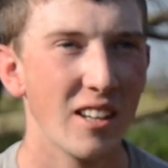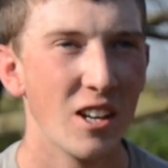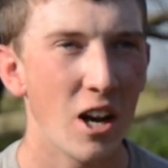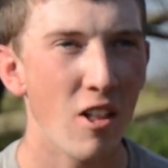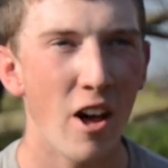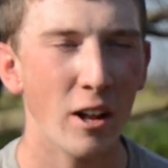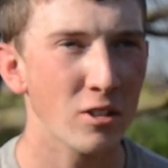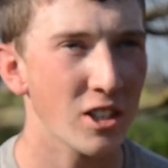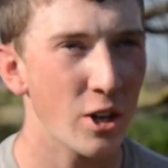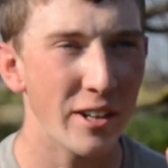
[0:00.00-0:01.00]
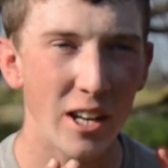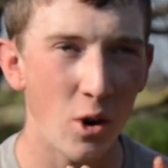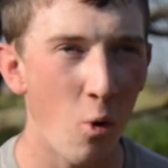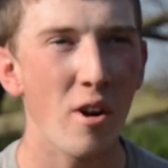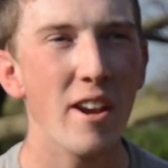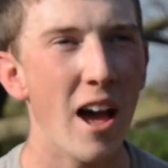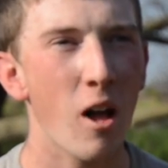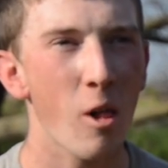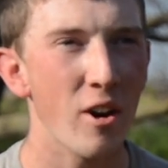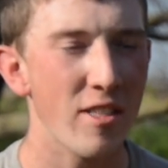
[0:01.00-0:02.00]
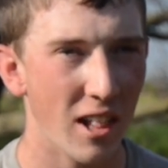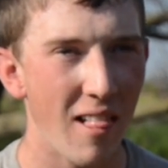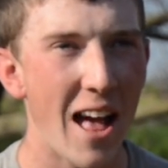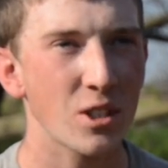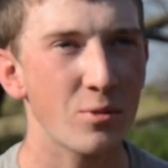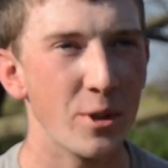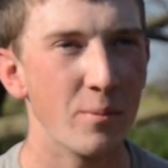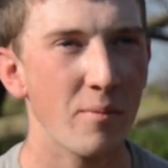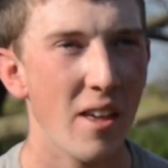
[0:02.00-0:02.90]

a lot else, you know, in Cornell or in the classroom.